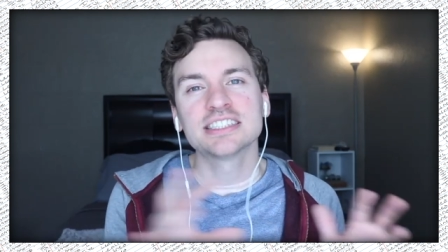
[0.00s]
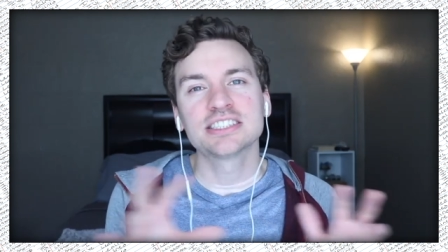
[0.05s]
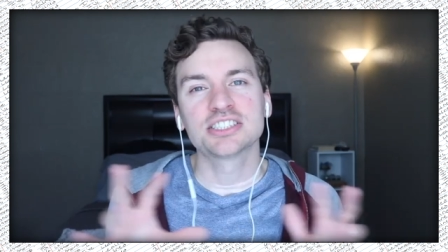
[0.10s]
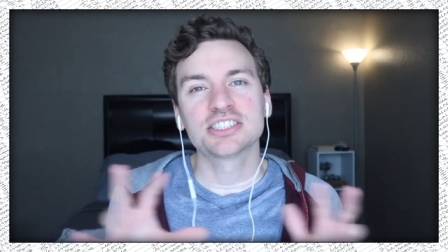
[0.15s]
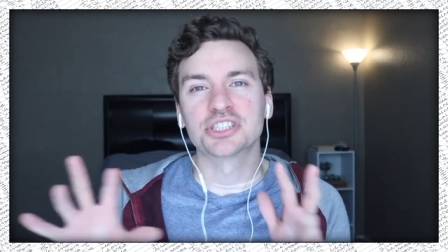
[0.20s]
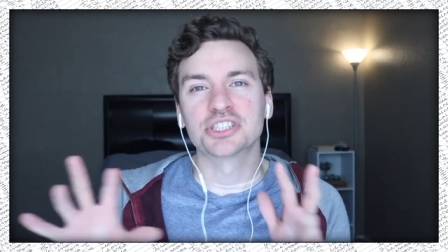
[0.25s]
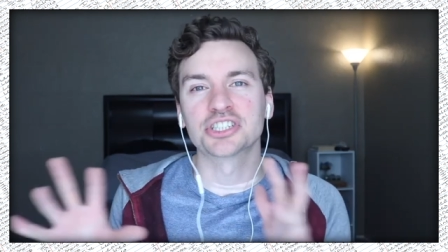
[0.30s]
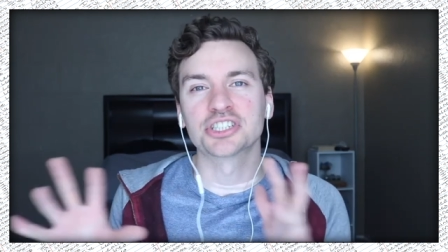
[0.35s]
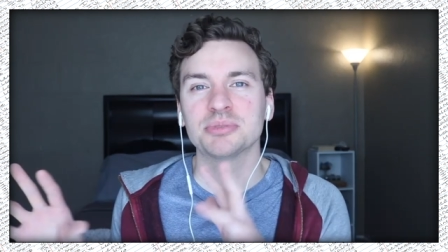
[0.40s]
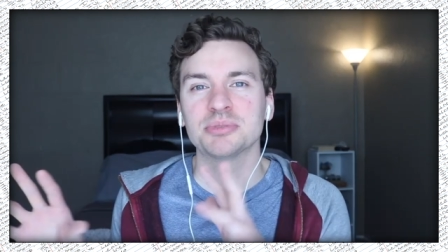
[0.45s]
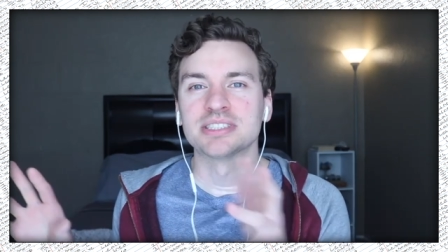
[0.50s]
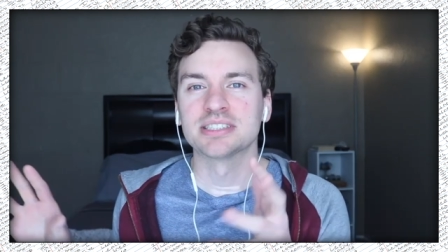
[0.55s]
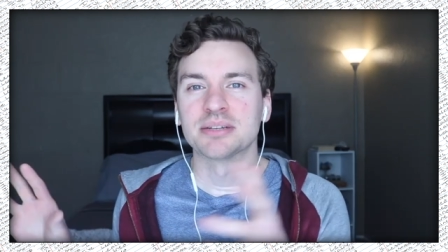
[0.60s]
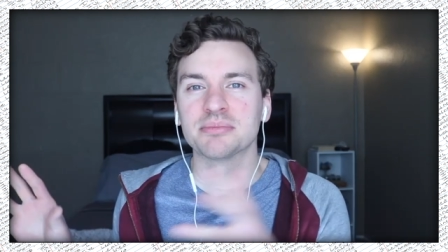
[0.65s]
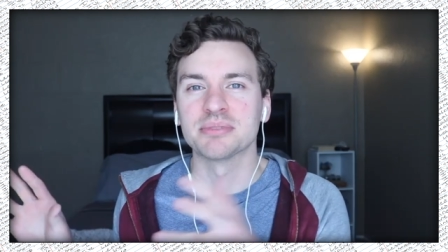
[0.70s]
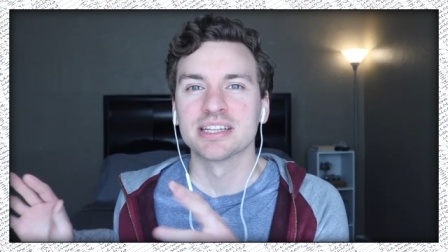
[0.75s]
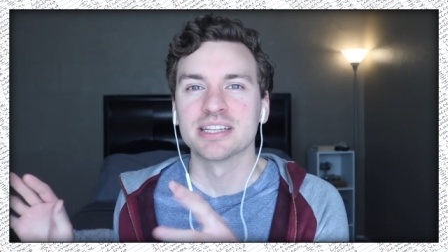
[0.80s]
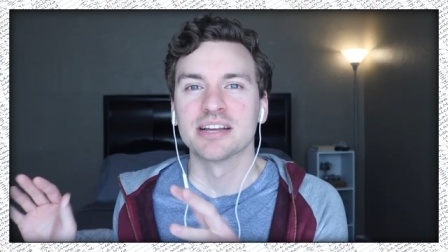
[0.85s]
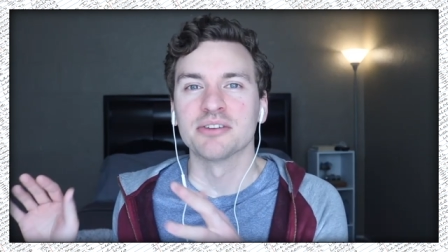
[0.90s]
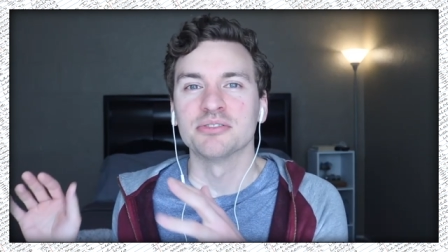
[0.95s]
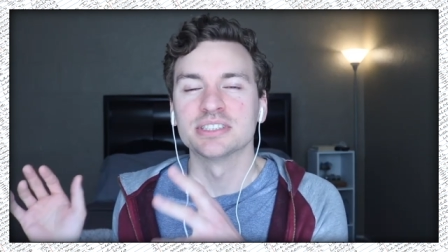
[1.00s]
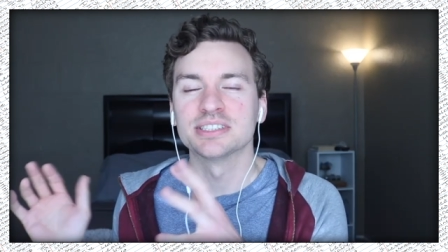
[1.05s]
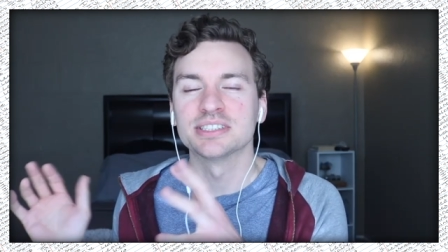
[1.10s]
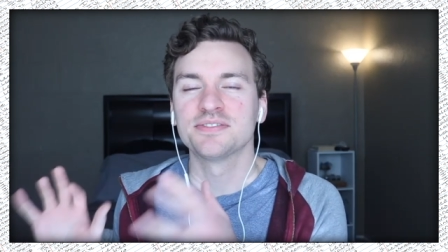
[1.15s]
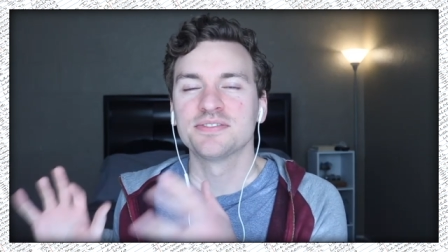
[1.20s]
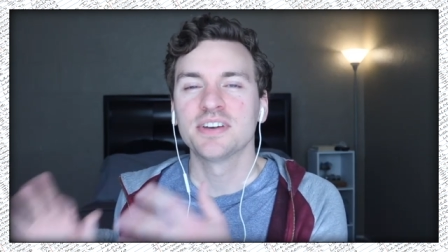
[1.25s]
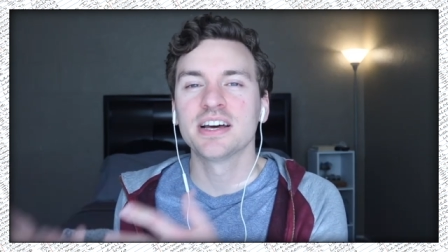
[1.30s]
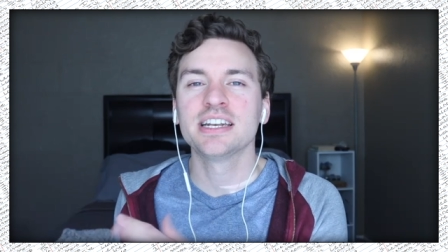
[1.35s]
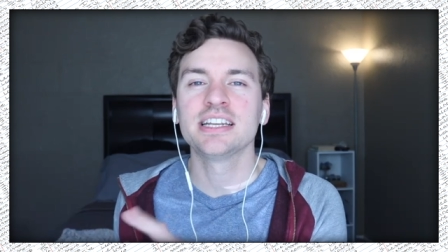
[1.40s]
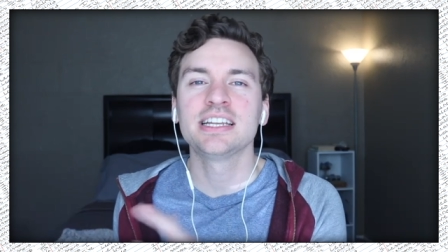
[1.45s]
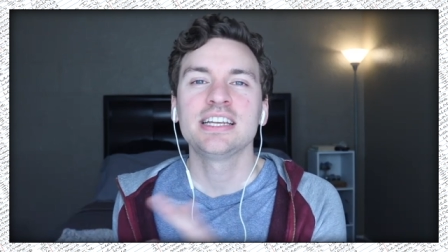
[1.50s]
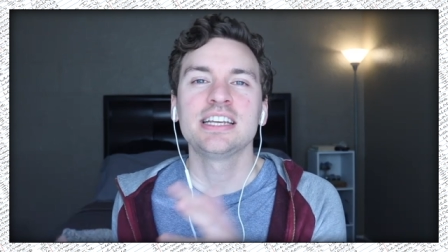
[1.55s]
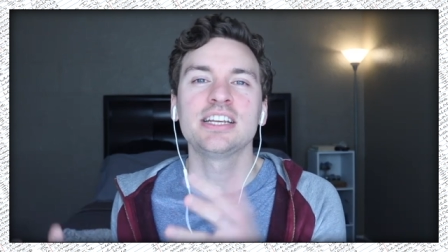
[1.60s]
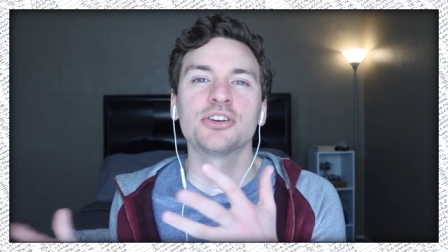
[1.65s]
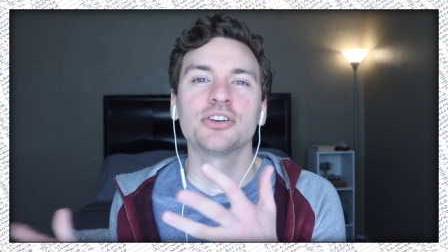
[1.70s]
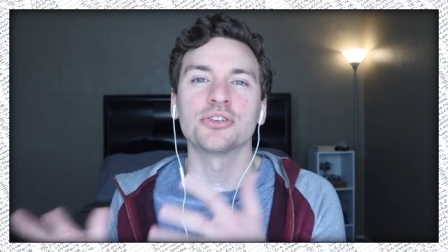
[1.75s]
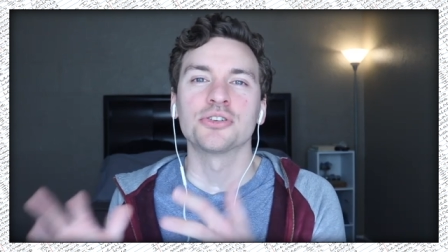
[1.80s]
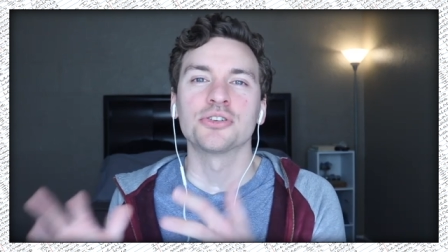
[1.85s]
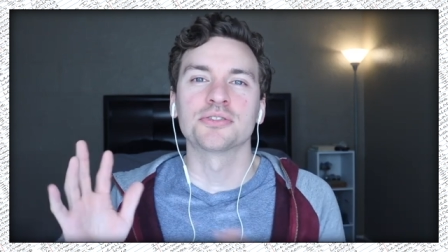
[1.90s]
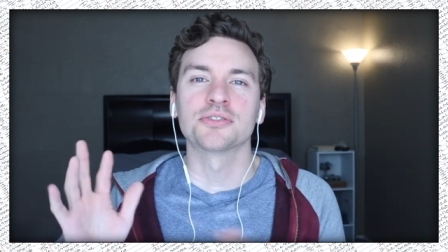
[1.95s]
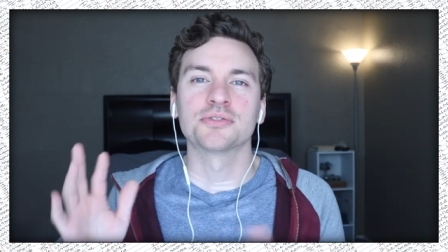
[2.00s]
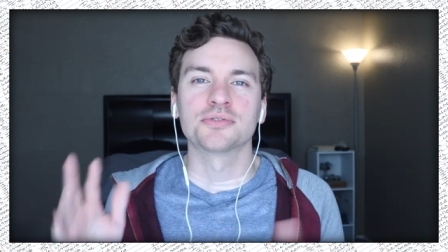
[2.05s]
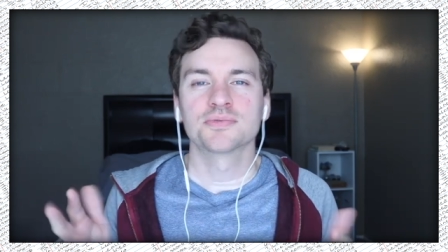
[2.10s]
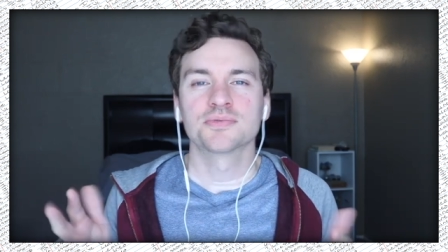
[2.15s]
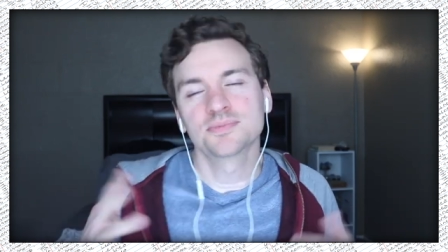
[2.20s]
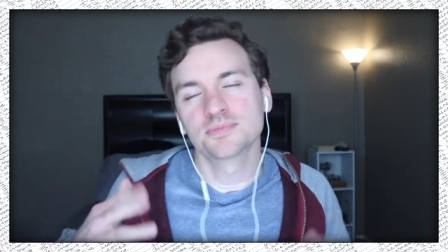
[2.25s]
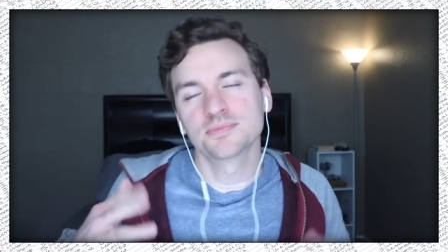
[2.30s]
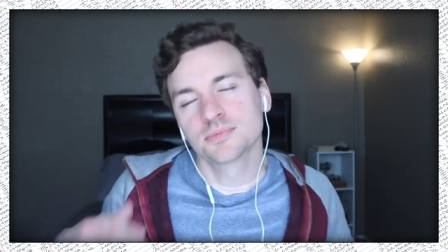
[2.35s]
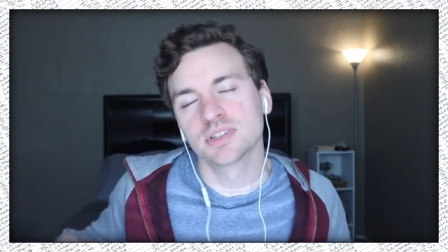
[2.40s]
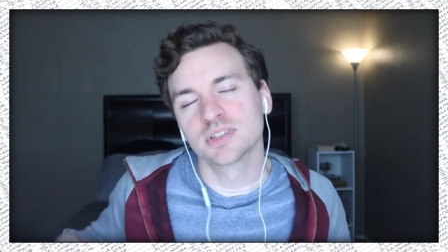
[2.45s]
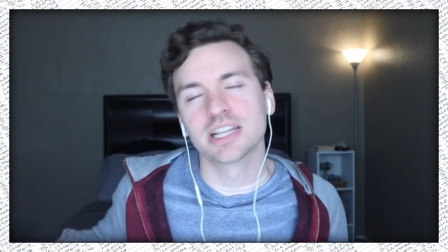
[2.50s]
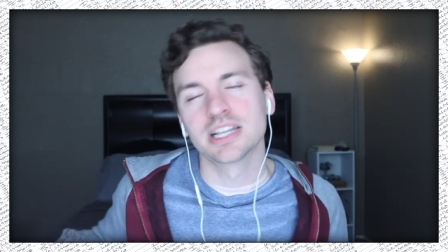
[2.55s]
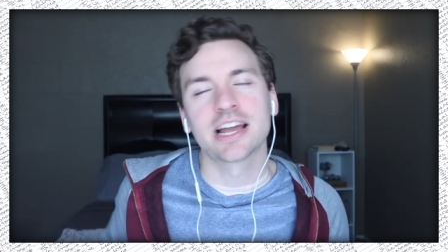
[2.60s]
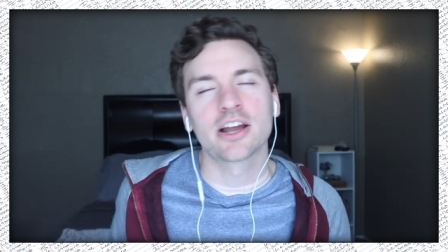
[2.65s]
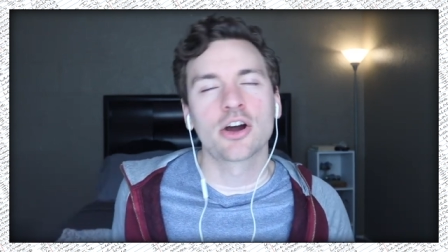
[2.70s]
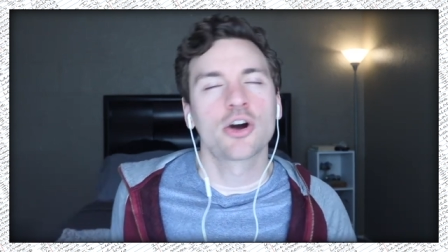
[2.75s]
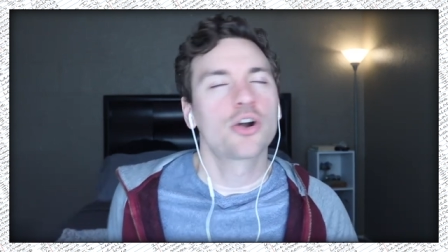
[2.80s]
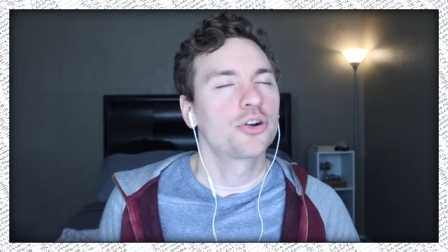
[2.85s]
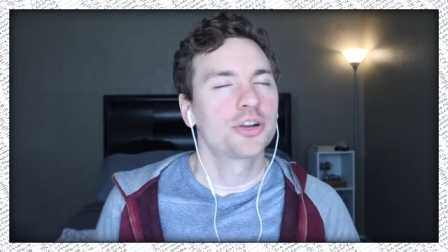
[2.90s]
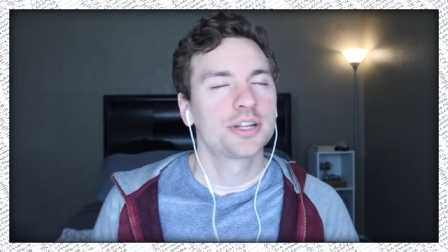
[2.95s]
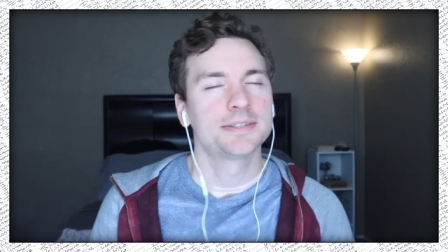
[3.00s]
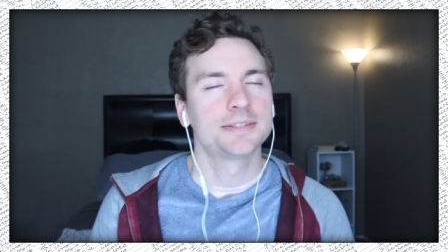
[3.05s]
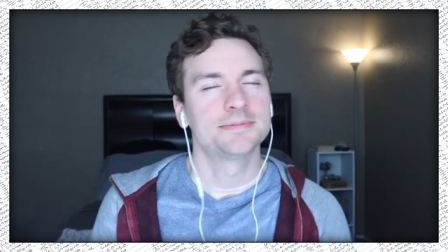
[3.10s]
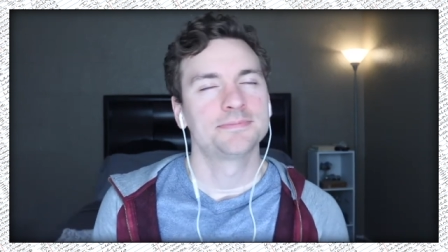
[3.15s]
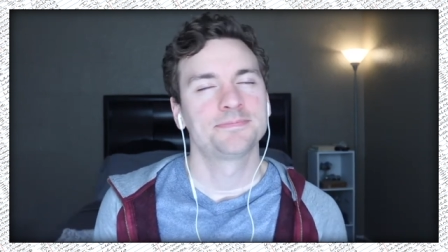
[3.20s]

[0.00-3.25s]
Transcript: or it could be something that was funny or lighthearted. Um,